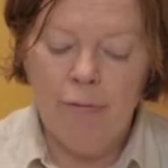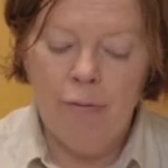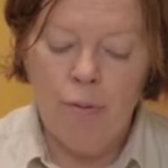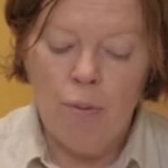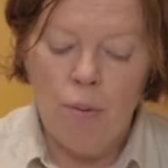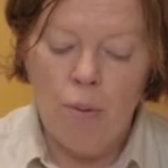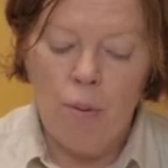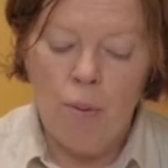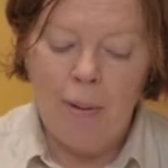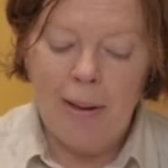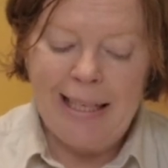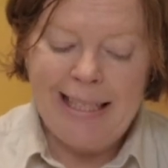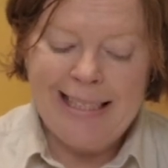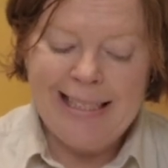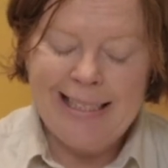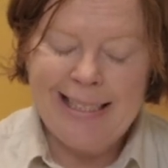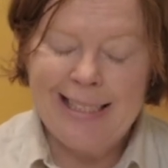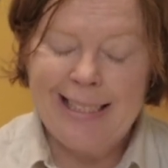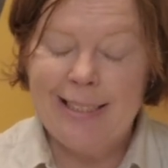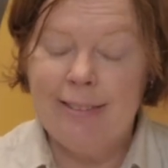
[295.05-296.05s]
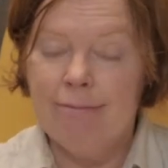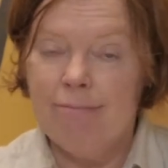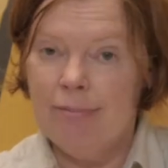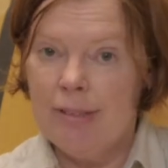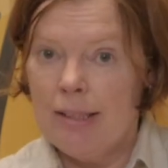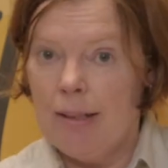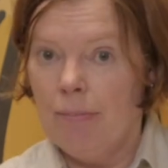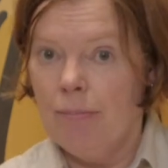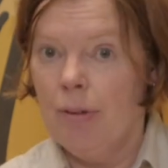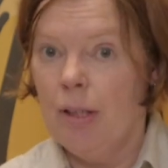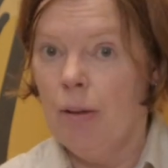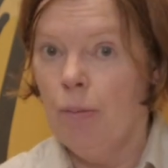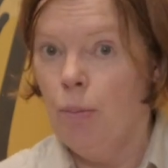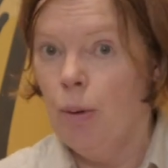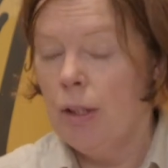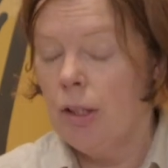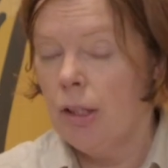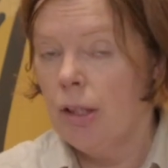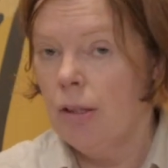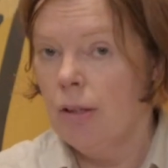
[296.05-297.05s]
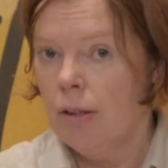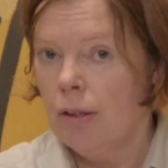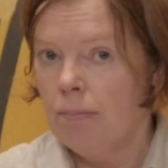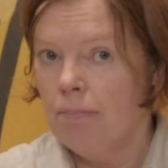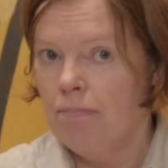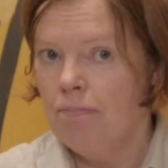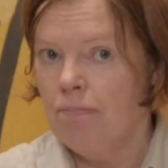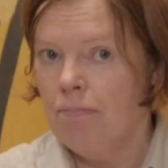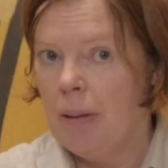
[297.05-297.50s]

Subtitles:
for is something which is